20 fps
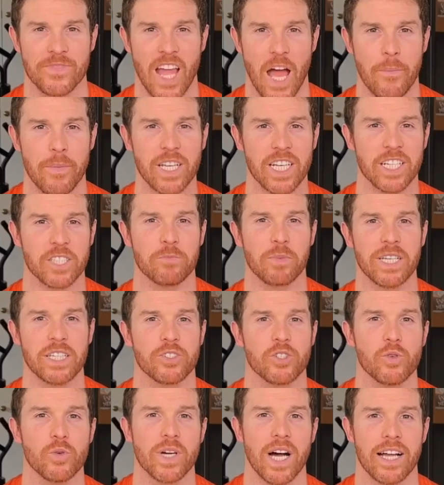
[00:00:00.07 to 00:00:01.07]
I'm going to explain
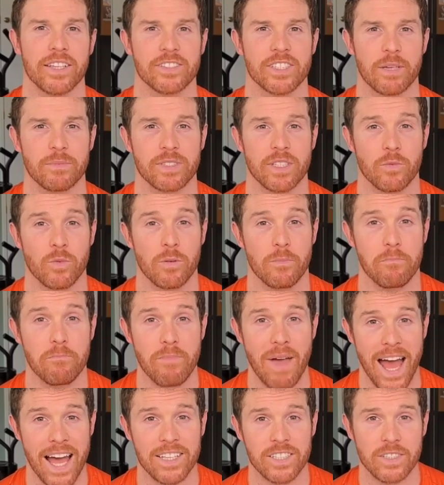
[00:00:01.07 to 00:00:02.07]
two concepts that will
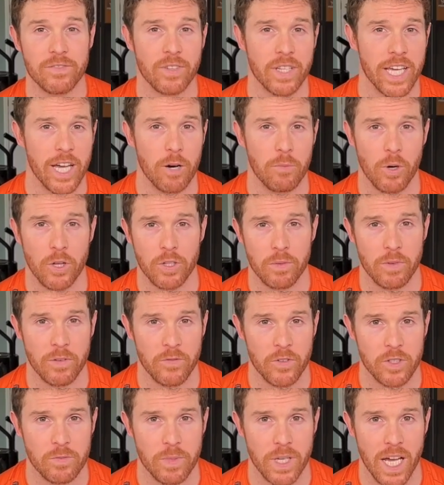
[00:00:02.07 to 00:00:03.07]
massively help ultimate
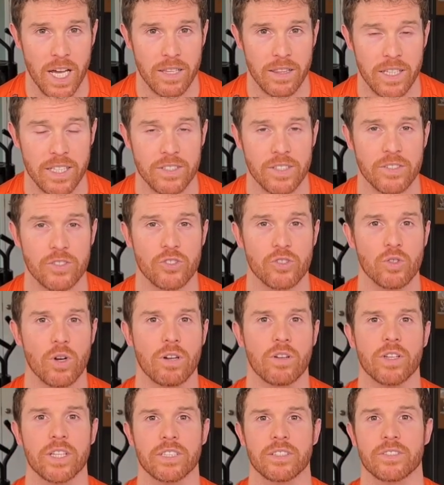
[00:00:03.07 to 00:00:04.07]
frisbee athletes
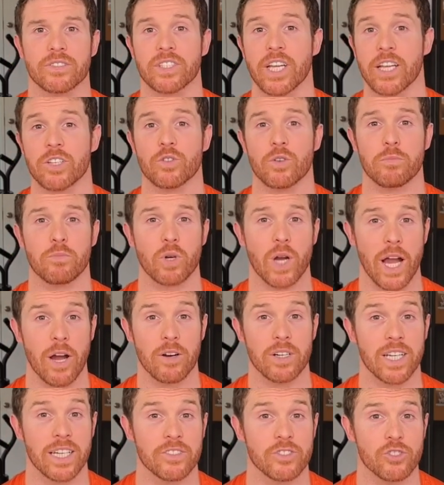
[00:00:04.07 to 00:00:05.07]
struggling to schedule and
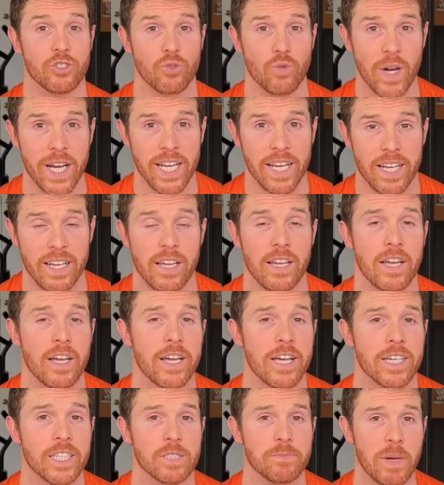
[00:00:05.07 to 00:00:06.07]
prioritize training,
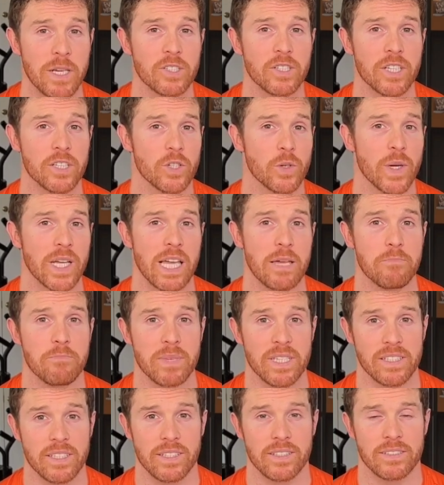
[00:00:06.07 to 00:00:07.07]
especially during a
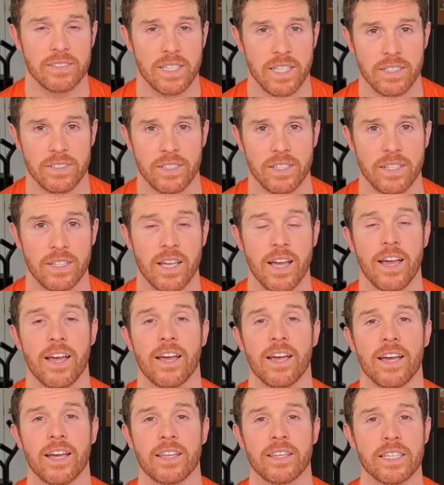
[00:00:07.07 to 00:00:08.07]
busy season.
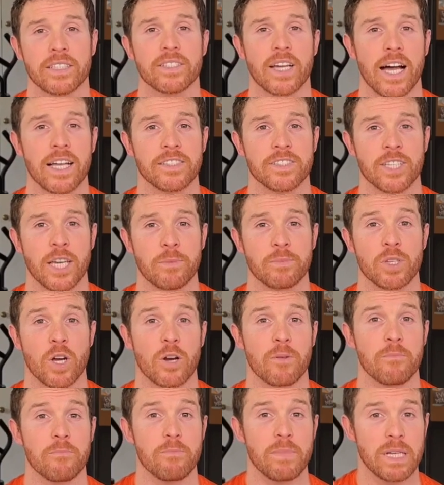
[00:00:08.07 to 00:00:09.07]
These concepts
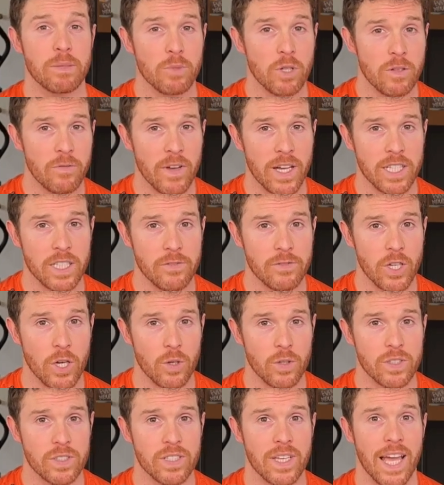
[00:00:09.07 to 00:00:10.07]
are minimal effective
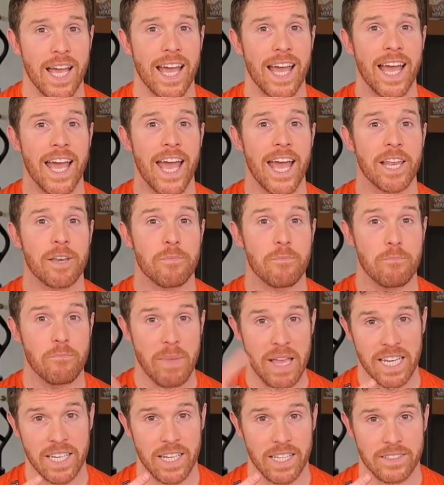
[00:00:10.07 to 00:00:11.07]
dose and
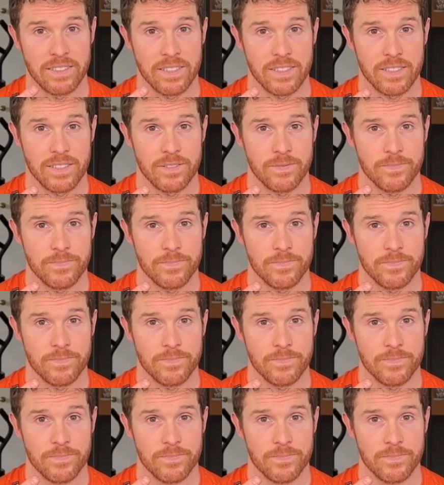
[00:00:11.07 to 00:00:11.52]
maintenance.